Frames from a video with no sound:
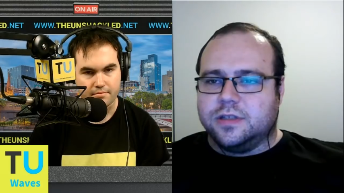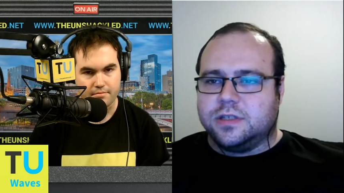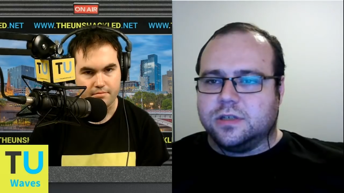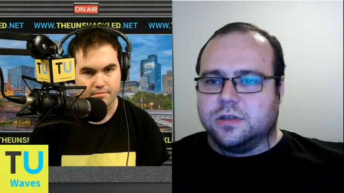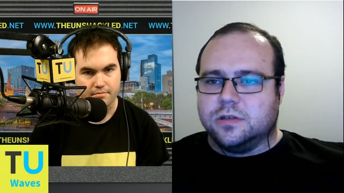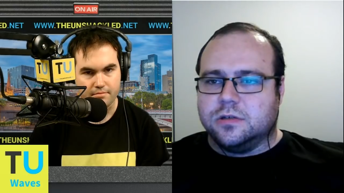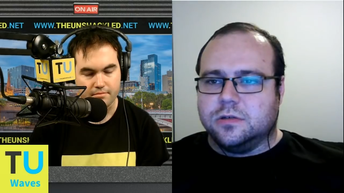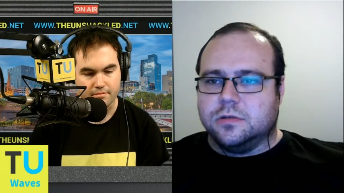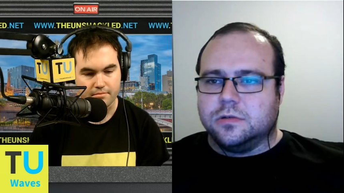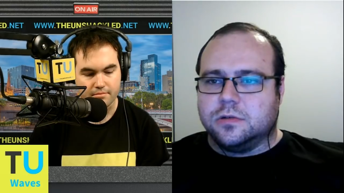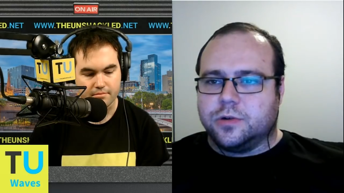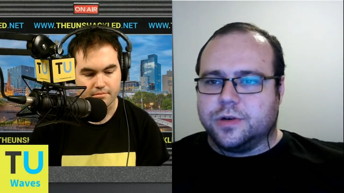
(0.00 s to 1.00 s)

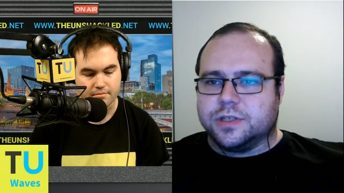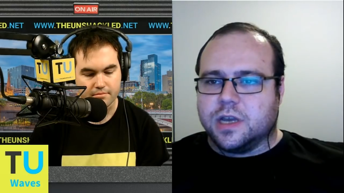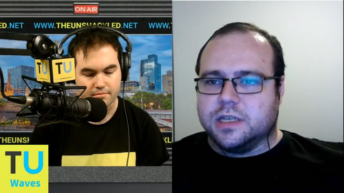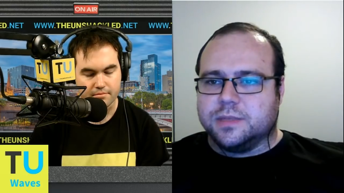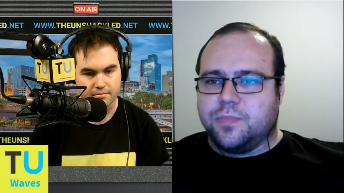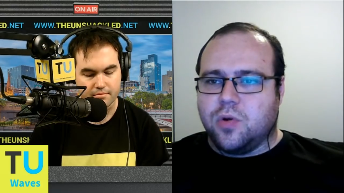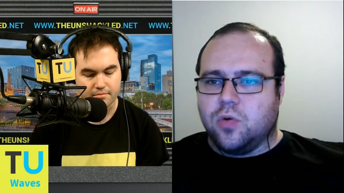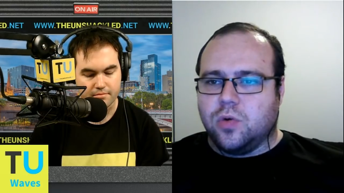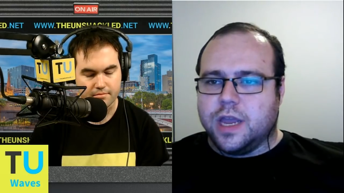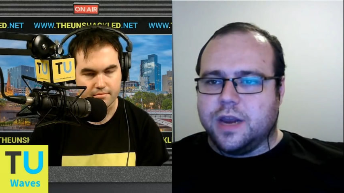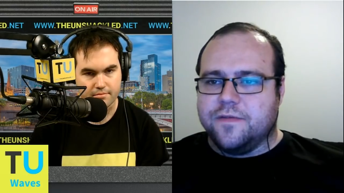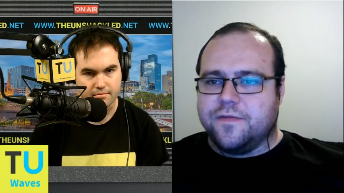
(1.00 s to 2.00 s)
Speaker 1: to criticize
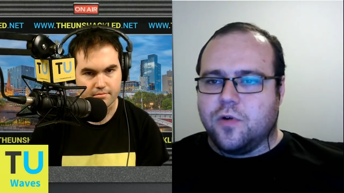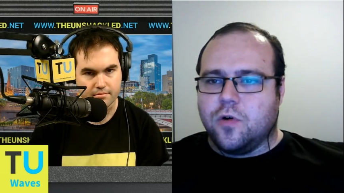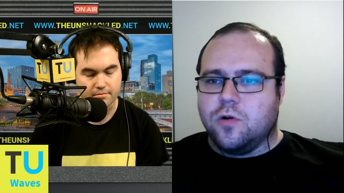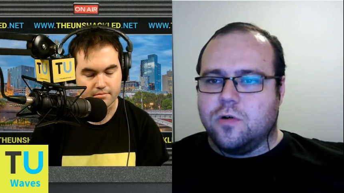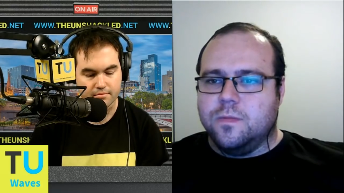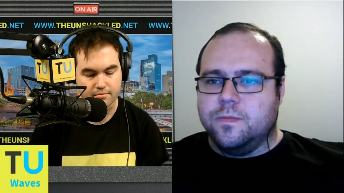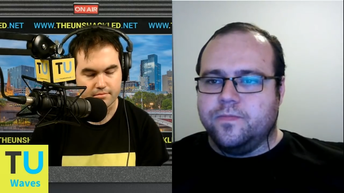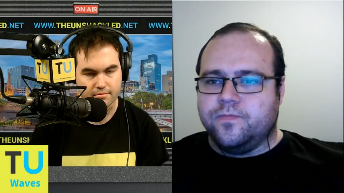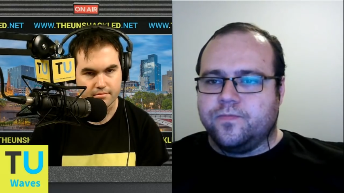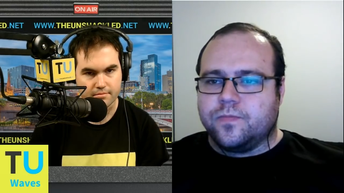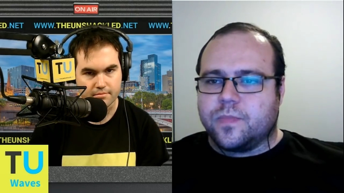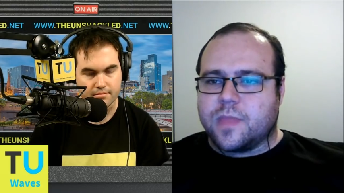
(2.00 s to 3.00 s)
Pauline for
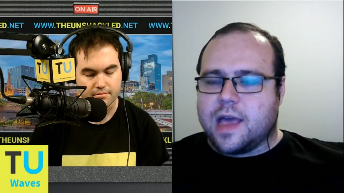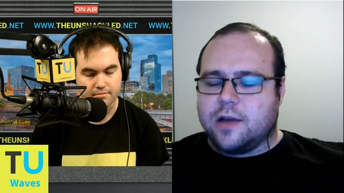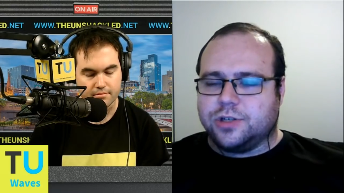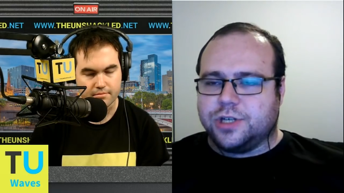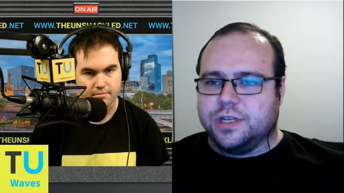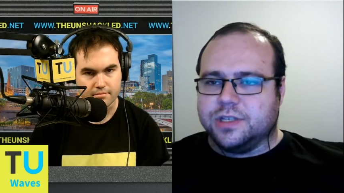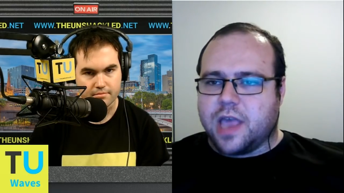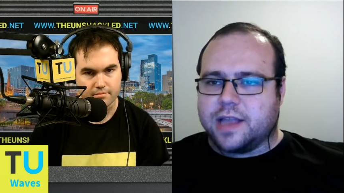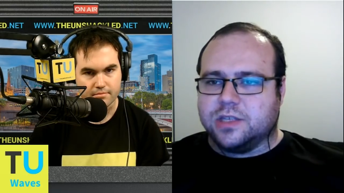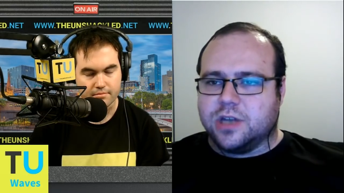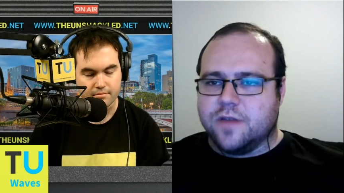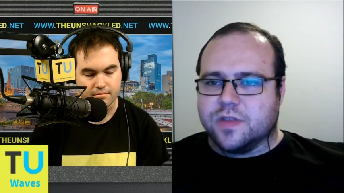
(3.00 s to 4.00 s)
how she's
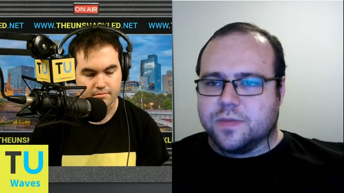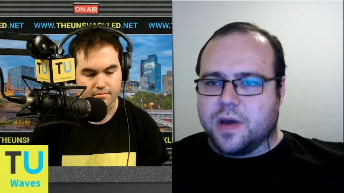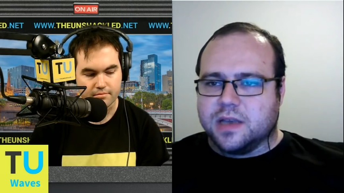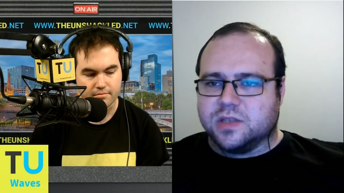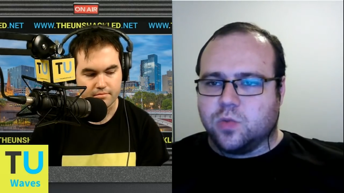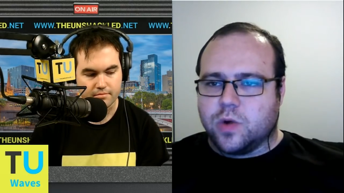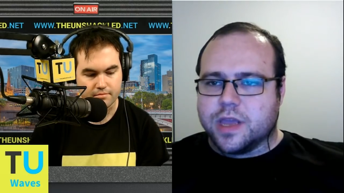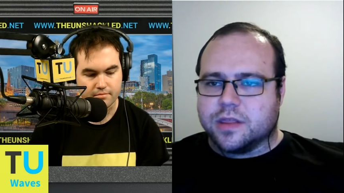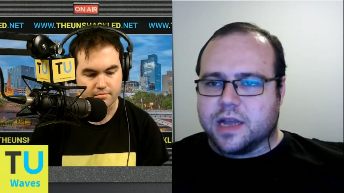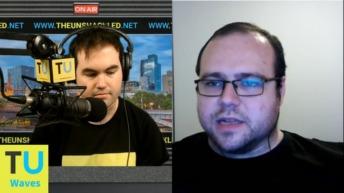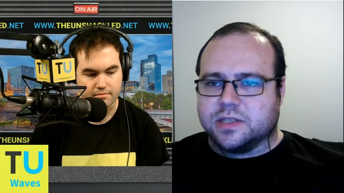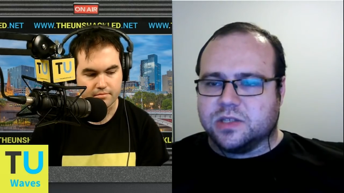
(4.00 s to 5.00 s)
acted over the past week.
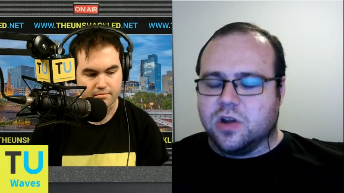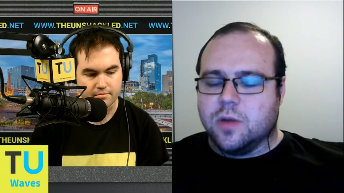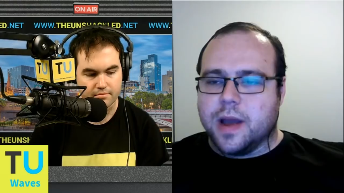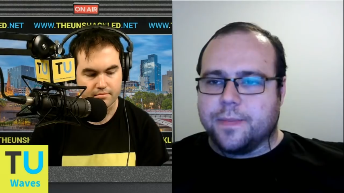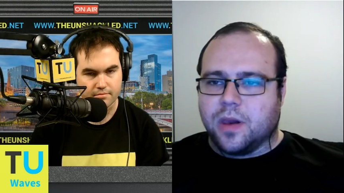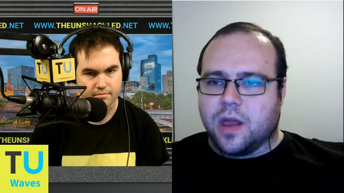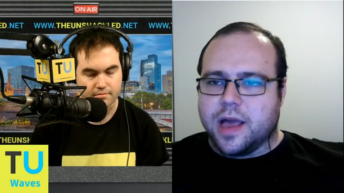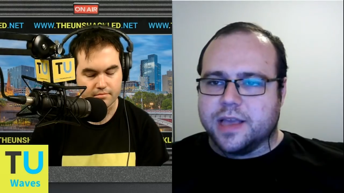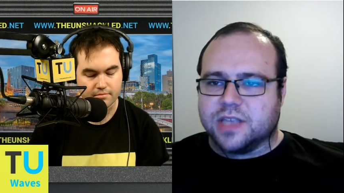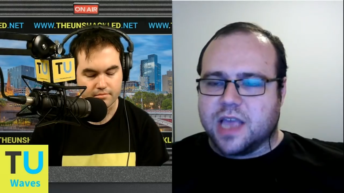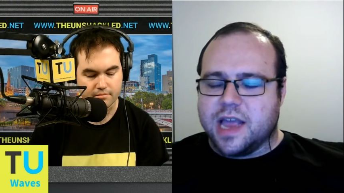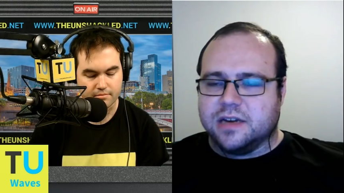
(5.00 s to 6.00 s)
That's not my
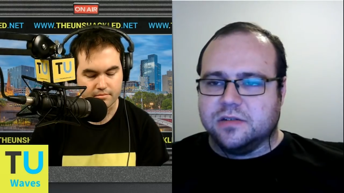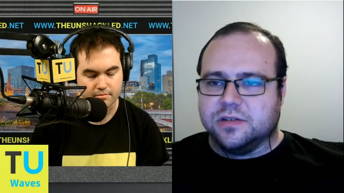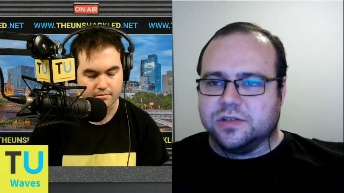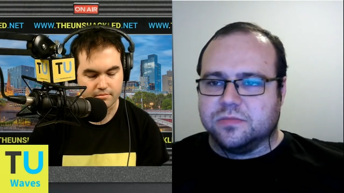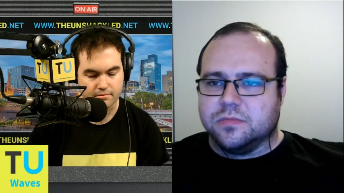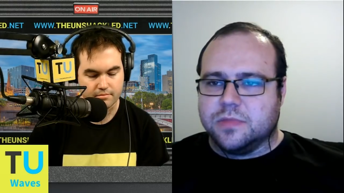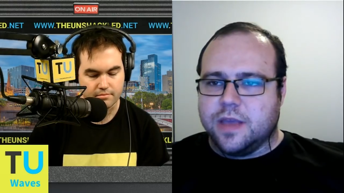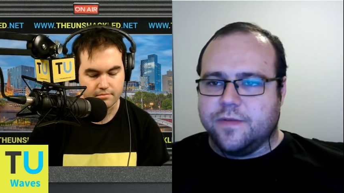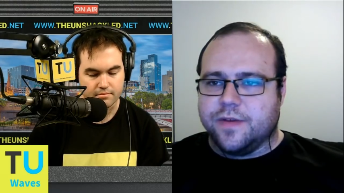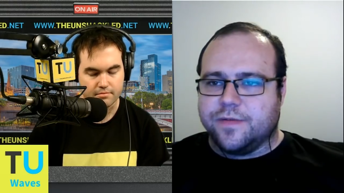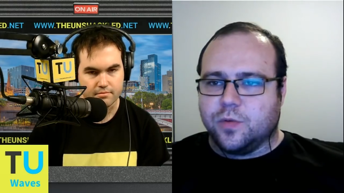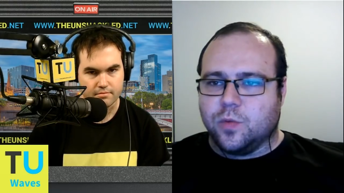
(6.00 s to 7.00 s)
place, and
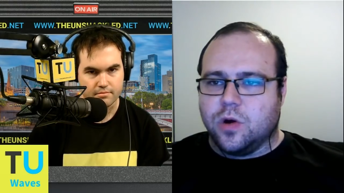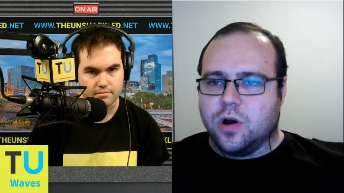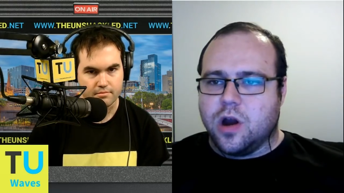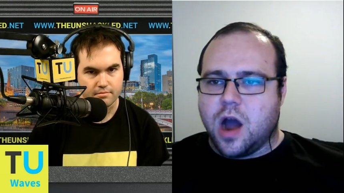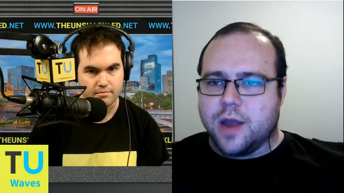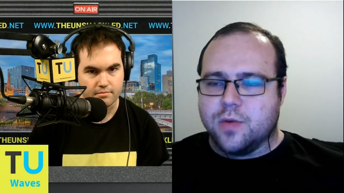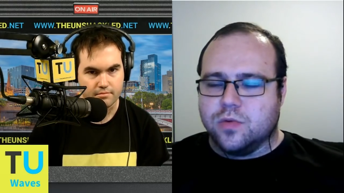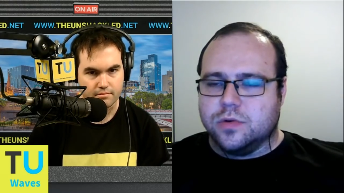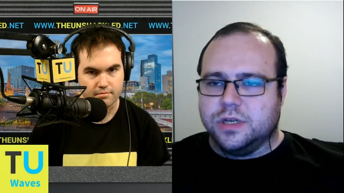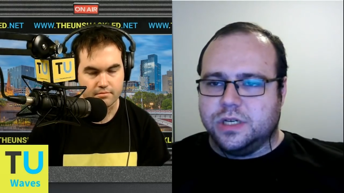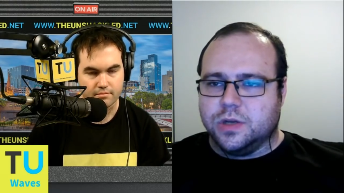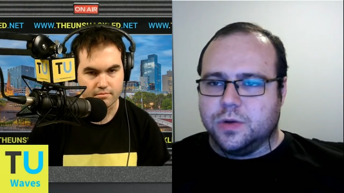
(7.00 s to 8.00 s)
even if it were, I
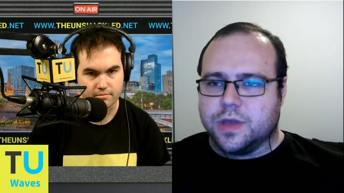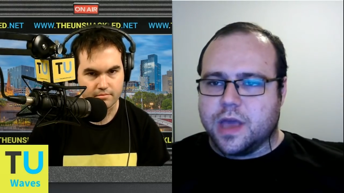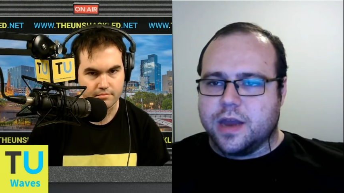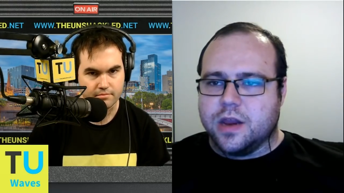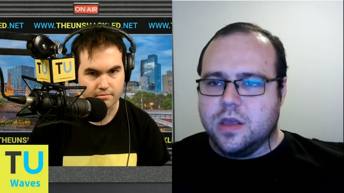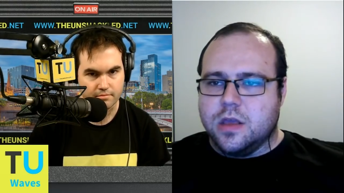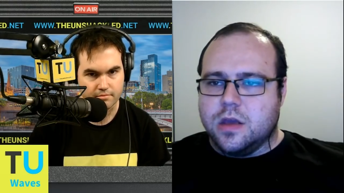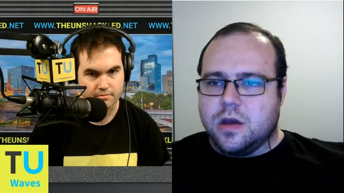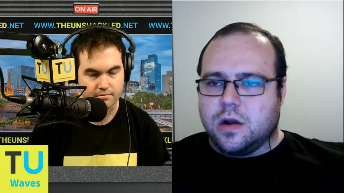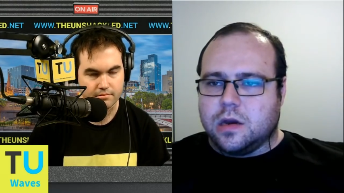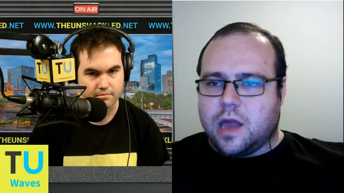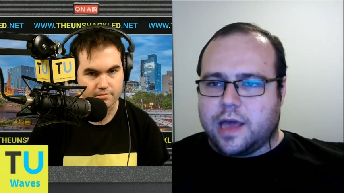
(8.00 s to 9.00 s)
wouldn't do that.
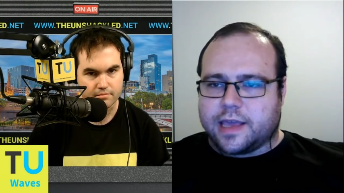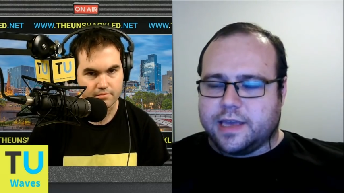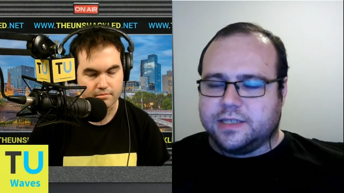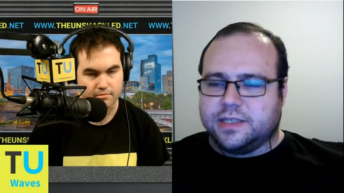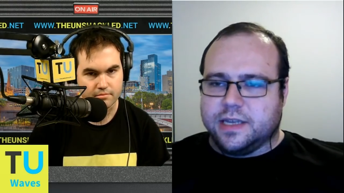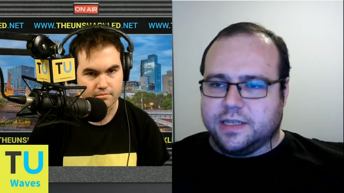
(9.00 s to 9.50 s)
Like I said